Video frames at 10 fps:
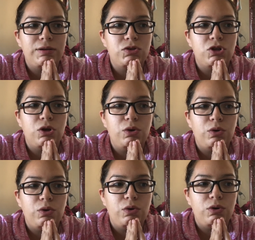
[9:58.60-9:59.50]

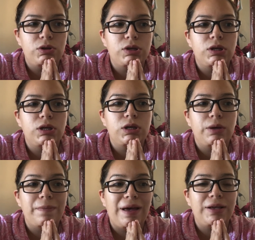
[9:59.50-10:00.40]
So
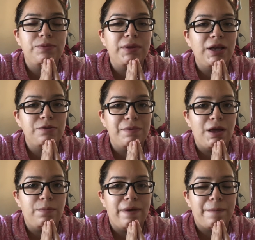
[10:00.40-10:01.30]
my husband has been
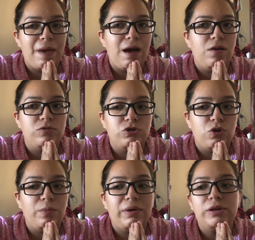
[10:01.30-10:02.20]
helping me out
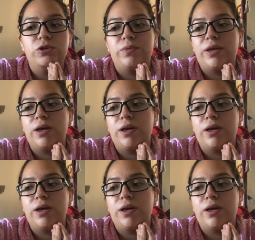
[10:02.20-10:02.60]
so much when